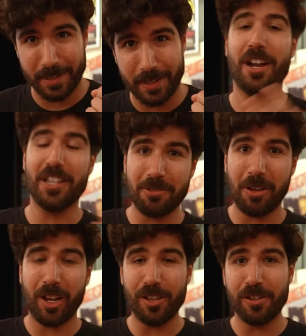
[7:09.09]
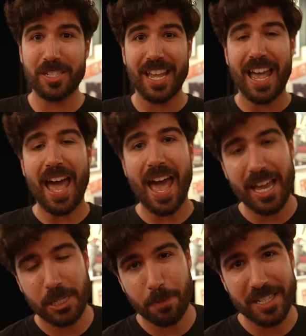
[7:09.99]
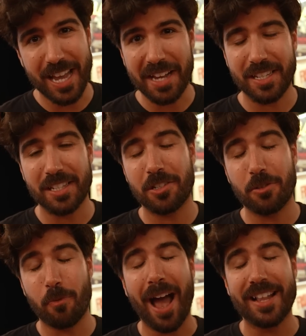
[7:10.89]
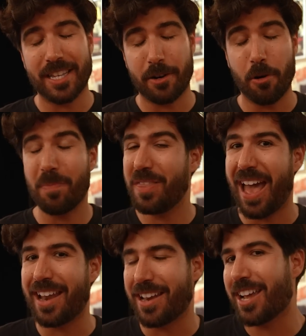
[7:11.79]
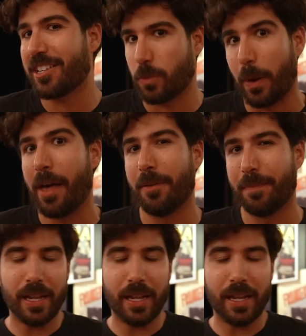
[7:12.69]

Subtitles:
It also includes express access to the rides that are open that night as well.